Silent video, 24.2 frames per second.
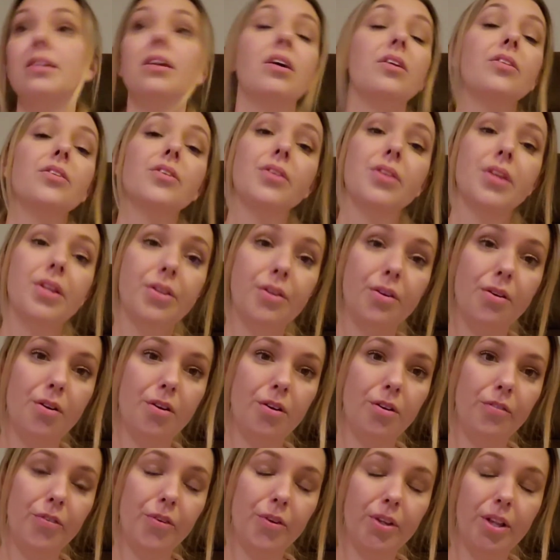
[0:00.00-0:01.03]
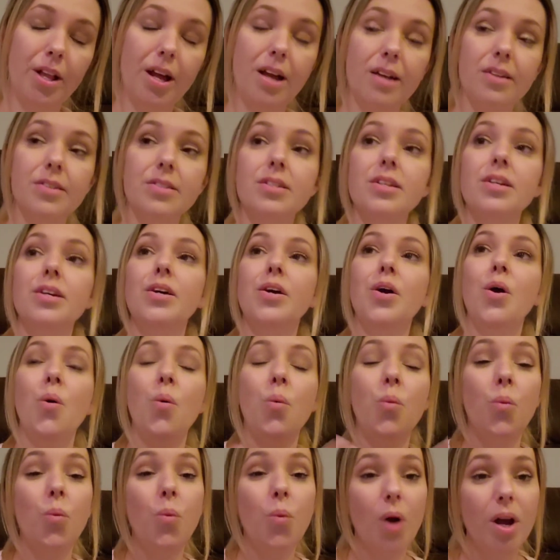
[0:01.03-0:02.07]
and other than the carnival glass,
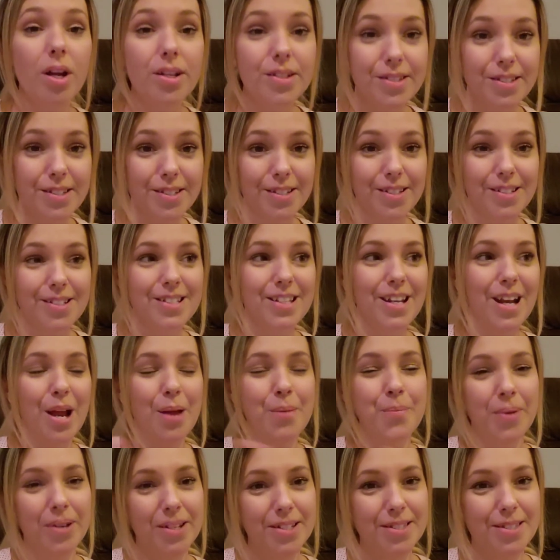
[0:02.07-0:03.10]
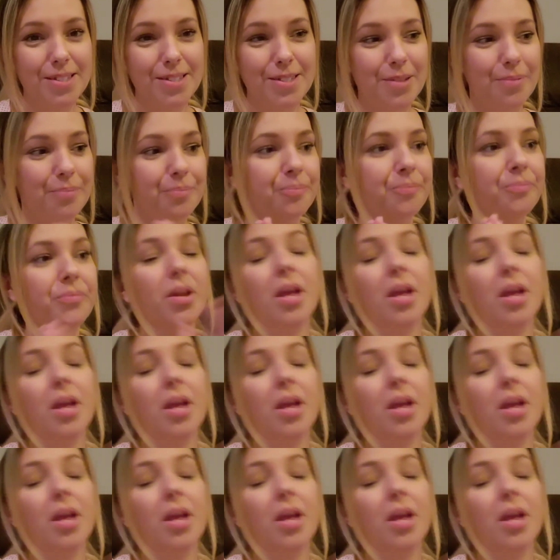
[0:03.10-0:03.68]
what did I miss?